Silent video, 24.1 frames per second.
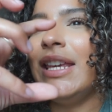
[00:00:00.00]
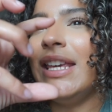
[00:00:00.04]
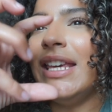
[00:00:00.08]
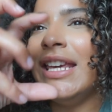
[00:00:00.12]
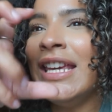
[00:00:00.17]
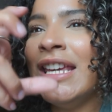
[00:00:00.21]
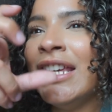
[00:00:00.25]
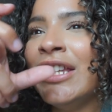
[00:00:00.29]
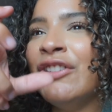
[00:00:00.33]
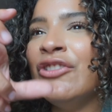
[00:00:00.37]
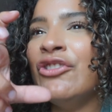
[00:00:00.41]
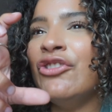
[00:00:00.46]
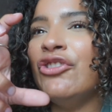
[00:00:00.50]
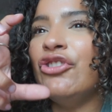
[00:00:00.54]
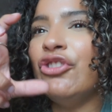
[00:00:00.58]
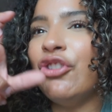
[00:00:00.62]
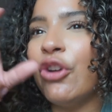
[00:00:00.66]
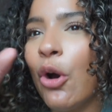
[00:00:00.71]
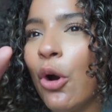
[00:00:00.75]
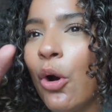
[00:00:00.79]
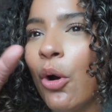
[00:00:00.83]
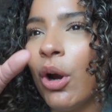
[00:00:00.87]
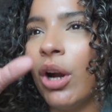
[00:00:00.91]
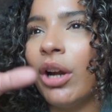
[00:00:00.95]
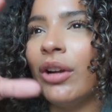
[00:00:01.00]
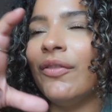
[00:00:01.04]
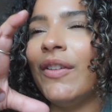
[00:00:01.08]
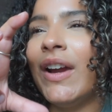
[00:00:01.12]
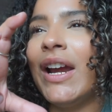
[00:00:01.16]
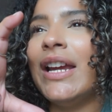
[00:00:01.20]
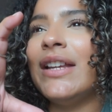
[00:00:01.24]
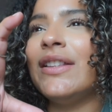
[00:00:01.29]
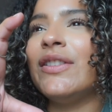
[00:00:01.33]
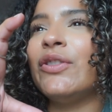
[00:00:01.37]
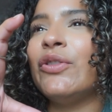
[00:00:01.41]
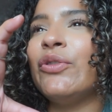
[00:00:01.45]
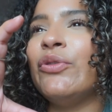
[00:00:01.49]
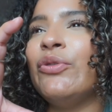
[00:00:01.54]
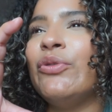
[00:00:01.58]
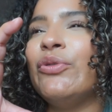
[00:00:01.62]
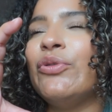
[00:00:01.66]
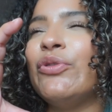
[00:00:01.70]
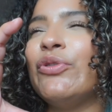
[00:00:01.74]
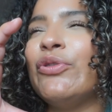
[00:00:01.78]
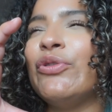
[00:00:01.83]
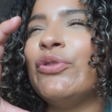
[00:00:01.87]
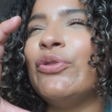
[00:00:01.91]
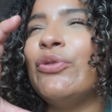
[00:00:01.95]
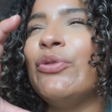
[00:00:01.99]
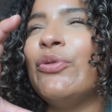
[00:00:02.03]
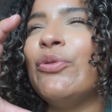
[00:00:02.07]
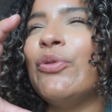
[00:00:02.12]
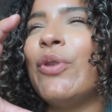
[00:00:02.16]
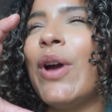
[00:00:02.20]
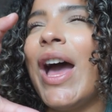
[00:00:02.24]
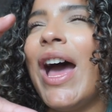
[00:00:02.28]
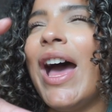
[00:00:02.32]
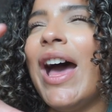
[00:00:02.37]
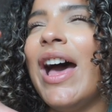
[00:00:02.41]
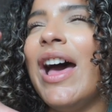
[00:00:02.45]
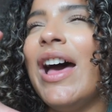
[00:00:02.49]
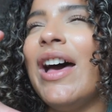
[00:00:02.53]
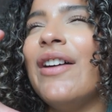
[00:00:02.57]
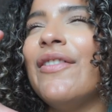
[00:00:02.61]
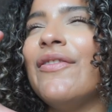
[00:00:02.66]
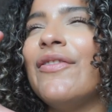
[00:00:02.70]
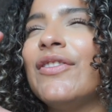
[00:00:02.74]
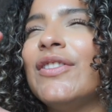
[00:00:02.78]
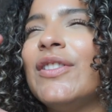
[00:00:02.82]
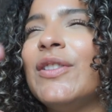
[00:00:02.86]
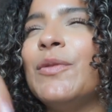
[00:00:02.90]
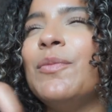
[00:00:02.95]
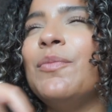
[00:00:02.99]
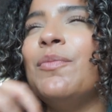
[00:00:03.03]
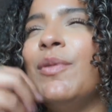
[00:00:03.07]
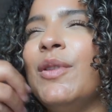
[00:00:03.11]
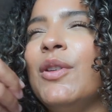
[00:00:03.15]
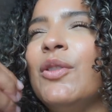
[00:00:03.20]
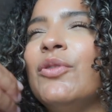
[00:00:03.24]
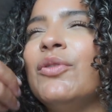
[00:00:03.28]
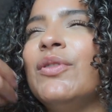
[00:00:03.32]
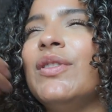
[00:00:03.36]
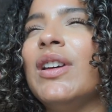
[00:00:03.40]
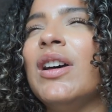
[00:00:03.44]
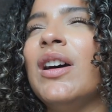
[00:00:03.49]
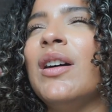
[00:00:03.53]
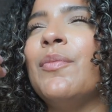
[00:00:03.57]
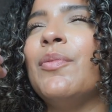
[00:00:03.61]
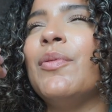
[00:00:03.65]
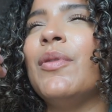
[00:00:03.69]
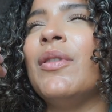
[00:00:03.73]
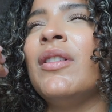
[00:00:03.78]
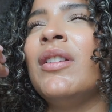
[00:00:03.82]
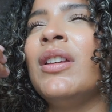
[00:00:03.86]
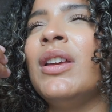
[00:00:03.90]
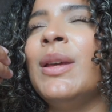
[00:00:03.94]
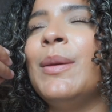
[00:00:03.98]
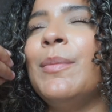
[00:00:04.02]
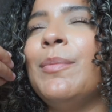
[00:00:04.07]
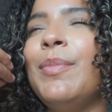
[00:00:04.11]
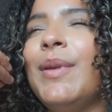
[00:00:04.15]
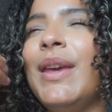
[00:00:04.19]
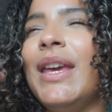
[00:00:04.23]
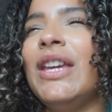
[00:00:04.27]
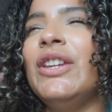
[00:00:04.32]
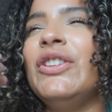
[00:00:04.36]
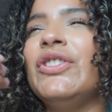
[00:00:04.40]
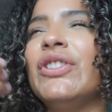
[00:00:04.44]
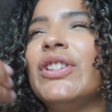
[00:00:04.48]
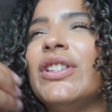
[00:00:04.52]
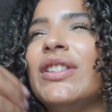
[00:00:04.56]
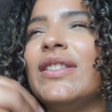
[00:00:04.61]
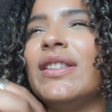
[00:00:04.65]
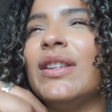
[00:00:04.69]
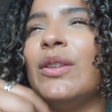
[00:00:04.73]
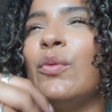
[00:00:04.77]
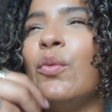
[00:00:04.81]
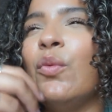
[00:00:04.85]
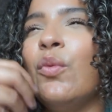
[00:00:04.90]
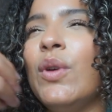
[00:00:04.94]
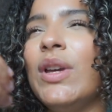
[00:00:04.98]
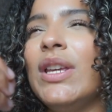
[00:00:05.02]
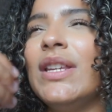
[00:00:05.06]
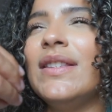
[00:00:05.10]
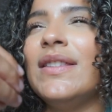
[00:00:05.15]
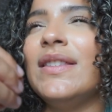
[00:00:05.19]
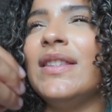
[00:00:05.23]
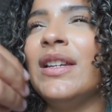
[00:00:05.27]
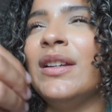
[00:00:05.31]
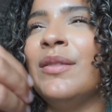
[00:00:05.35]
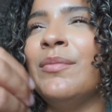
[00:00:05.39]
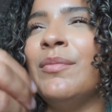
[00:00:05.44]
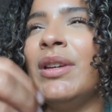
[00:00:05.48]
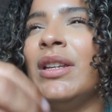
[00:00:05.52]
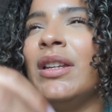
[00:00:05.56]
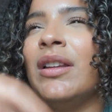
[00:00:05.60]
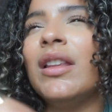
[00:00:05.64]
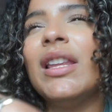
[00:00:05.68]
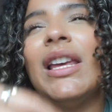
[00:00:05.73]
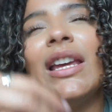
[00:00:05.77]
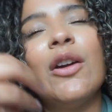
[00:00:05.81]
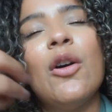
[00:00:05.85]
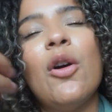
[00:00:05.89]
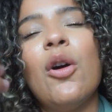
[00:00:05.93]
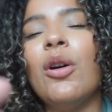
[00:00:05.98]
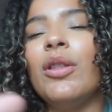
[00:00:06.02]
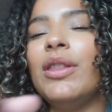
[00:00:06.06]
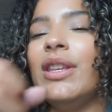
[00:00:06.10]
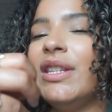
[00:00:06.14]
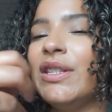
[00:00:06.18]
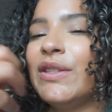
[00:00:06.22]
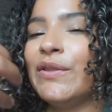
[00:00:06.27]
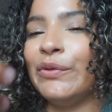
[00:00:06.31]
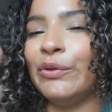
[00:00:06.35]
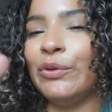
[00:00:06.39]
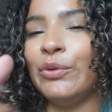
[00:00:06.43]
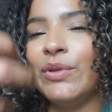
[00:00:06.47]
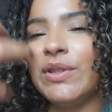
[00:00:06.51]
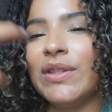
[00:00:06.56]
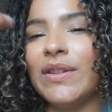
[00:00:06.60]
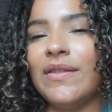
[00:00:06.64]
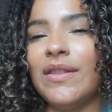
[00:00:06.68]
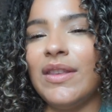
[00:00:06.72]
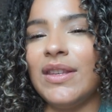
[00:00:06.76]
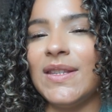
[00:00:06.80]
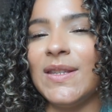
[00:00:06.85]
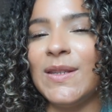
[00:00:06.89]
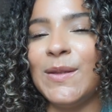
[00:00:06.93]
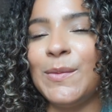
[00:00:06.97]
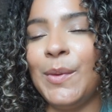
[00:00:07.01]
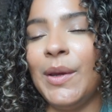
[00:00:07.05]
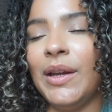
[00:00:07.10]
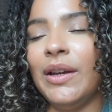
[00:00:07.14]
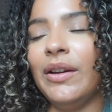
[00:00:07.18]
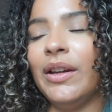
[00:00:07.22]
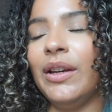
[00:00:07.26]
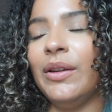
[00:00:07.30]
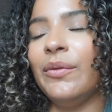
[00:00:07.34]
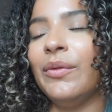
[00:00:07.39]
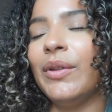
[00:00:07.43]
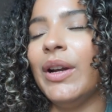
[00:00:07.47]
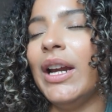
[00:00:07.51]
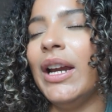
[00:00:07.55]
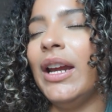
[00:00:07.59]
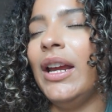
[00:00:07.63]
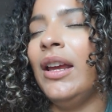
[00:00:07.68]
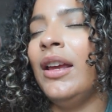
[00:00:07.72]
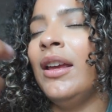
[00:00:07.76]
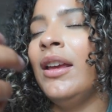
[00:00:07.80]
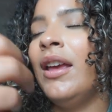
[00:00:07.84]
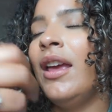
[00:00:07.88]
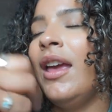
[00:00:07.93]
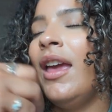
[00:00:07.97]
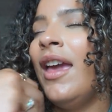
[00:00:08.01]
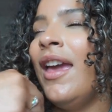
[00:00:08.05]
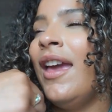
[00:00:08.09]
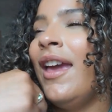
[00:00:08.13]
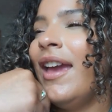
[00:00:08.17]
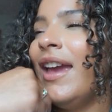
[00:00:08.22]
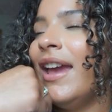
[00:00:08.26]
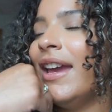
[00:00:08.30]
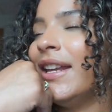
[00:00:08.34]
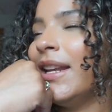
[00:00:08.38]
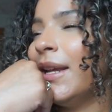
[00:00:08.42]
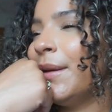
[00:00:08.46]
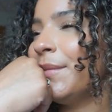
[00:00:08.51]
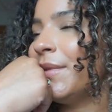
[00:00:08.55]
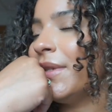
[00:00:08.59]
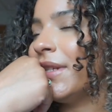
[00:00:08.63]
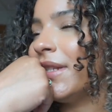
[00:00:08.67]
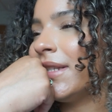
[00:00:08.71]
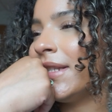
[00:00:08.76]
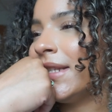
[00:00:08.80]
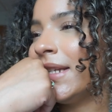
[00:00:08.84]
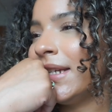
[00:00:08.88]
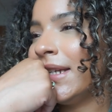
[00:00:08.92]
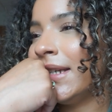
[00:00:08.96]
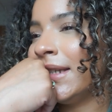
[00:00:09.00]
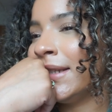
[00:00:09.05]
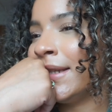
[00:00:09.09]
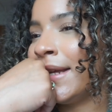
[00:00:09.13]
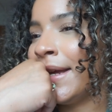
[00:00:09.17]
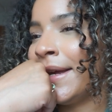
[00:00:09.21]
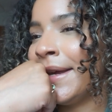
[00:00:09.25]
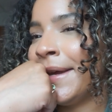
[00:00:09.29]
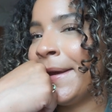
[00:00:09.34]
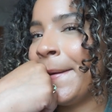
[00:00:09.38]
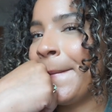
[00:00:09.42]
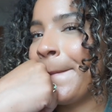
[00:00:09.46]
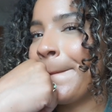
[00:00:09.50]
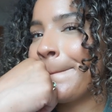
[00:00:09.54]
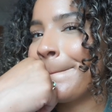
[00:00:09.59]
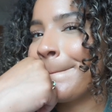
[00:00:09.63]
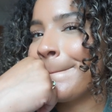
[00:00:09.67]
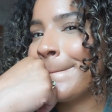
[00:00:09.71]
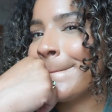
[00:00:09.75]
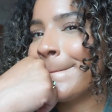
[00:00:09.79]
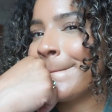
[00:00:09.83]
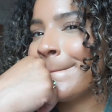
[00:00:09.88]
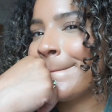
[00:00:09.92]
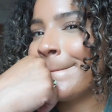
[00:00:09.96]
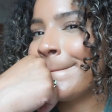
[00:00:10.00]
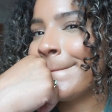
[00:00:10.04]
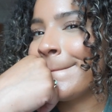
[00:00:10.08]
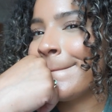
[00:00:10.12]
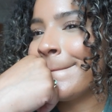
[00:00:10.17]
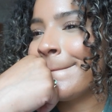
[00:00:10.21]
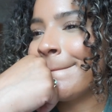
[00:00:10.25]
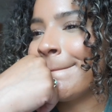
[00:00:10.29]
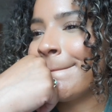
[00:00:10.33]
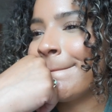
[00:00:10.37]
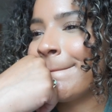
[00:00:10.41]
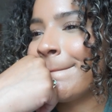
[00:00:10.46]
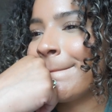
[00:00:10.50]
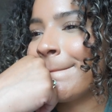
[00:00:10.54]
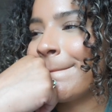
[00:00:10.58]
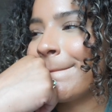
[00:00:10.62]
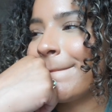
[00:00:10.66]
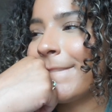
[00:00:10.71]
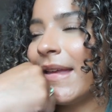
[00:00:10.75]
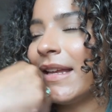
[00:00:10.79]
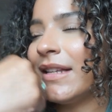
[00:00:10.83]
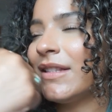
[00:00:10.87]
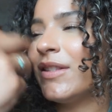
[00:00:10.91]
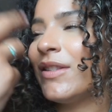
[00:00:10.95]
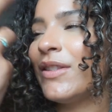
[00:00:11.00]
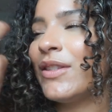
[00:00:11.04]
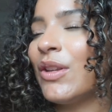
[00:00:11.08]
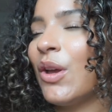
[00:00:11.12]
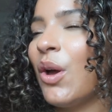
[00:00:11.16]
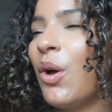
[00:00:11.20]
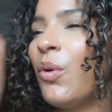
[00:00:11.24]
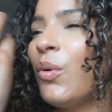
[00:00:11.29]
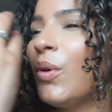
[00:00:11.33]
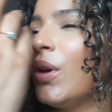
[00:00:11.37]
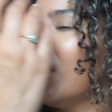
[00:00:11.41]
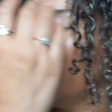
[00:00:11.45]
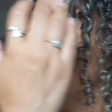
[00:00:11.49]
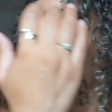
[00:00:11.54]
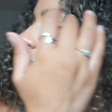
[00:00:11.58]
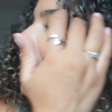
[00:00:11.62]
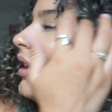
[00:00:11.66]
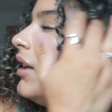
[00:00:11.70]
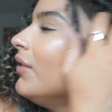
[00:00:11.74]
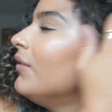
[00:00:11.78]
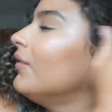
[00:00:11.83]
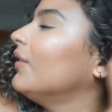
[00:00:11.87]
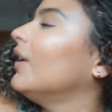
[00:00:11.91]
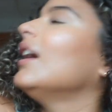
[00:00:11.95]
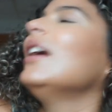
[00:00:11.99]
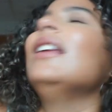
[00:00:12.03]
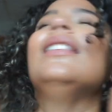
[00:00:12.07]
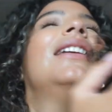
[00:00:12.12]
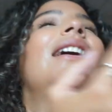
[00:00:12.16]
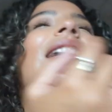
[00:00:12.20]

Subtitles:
endure, right? To build up patience and wisdom and like all these fruits of the Spirit, right? And I'm just looking like, that's so good, right?